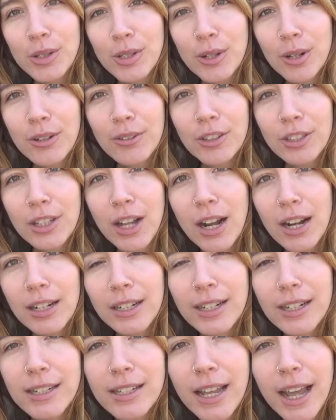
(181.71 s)
sort of a
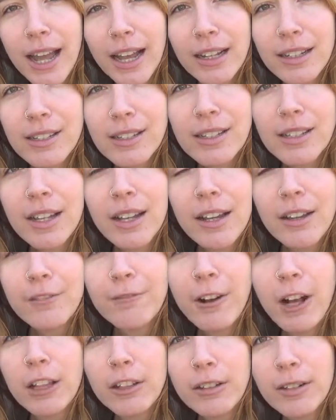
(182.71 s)
longer text
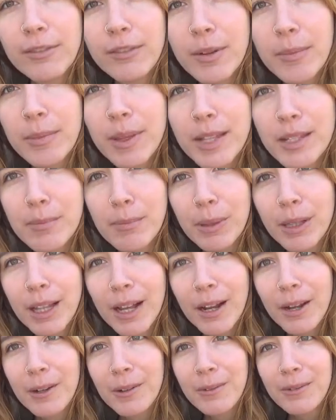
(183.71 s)
follow-up from this
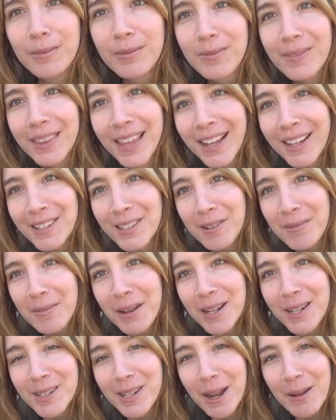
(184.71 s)
below. Thanks so
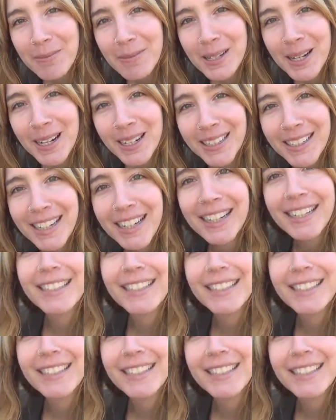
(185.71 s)
much. Happy gardening.